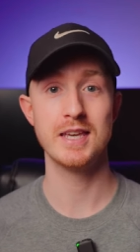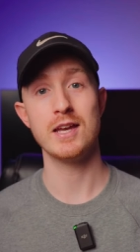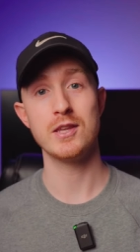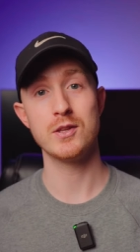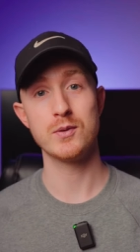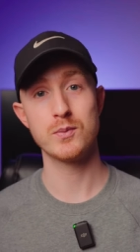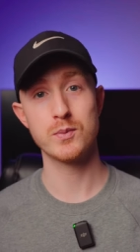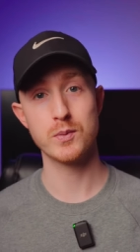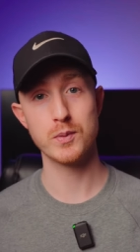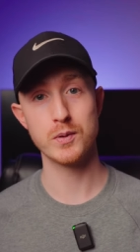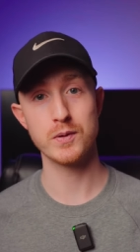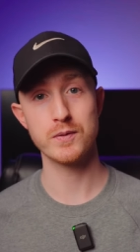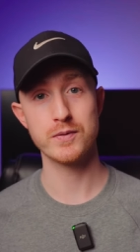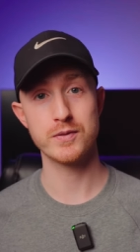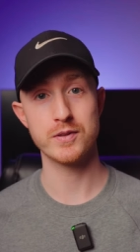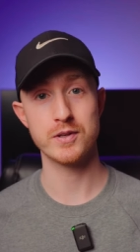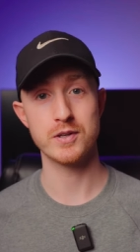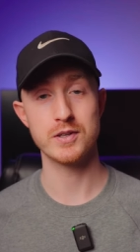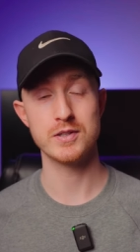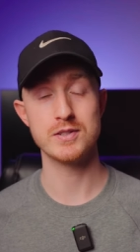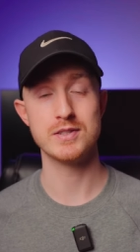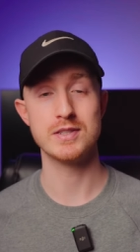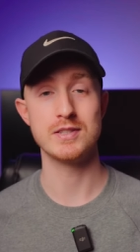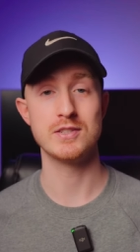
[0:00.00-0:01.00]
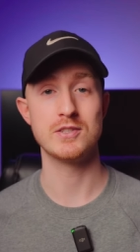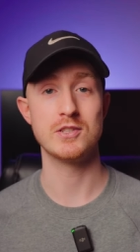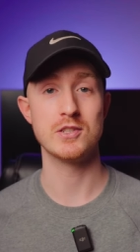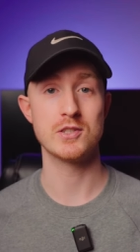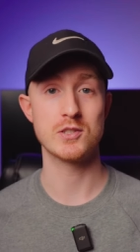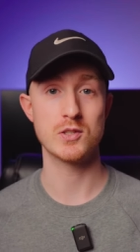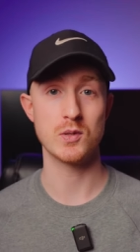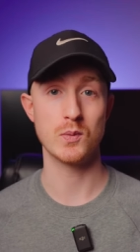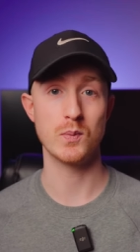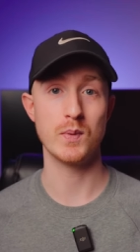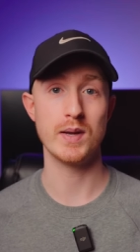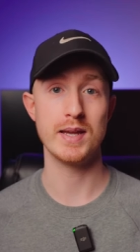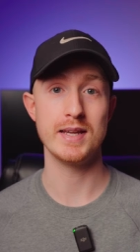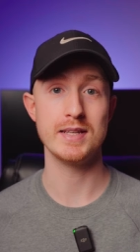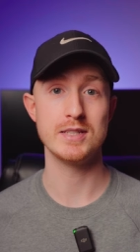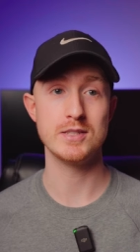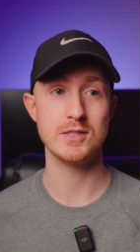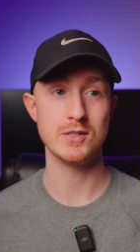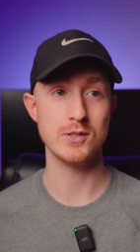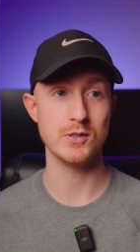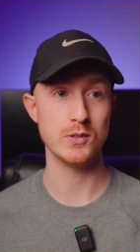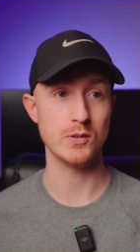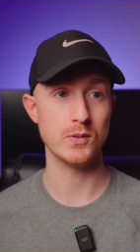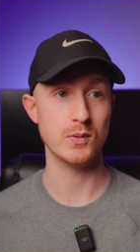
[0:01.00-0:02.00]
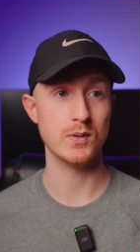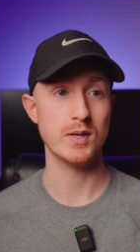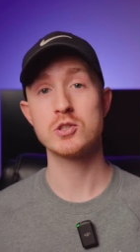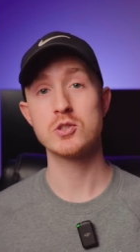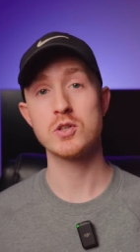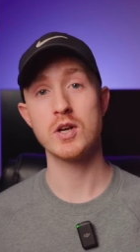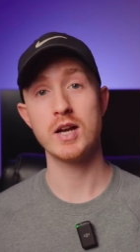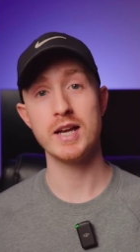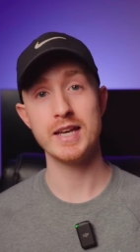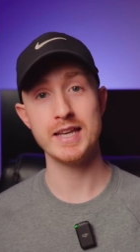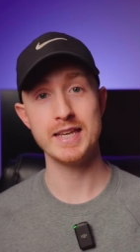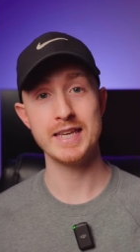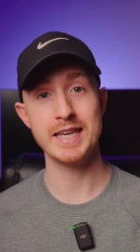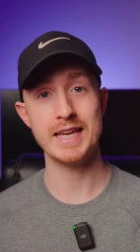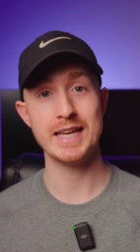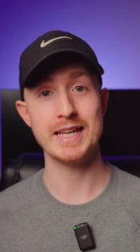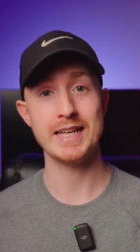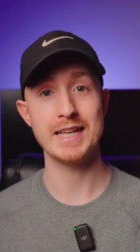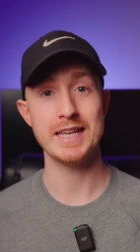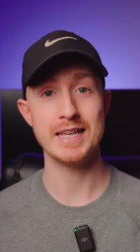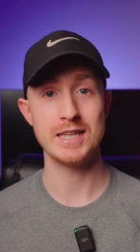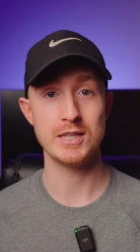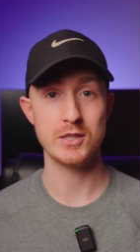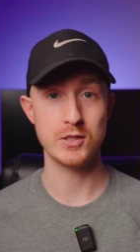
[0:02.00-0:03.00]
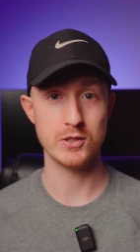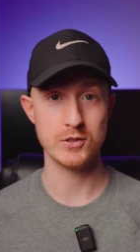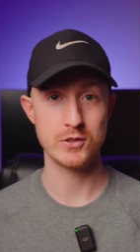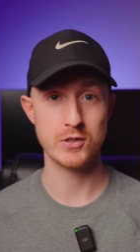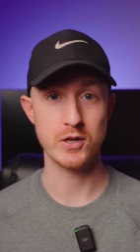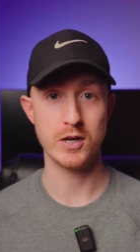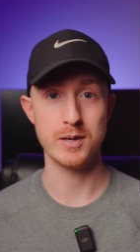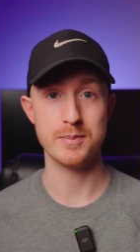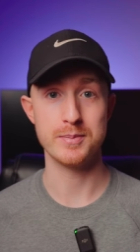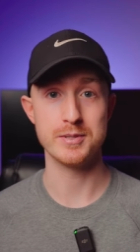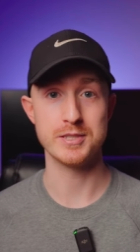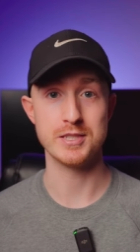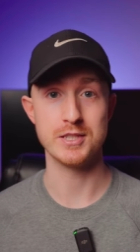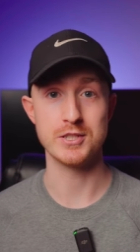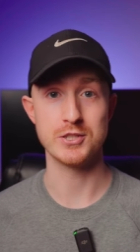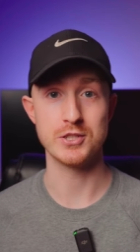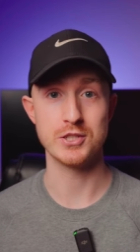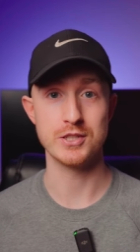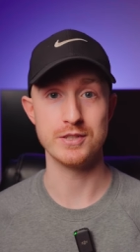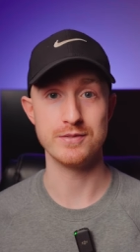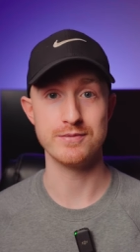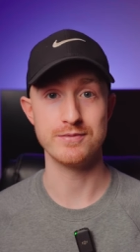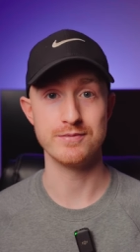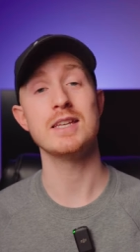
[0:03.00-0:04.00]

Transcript: and the rule of thirds is just a way to try and get a good composition.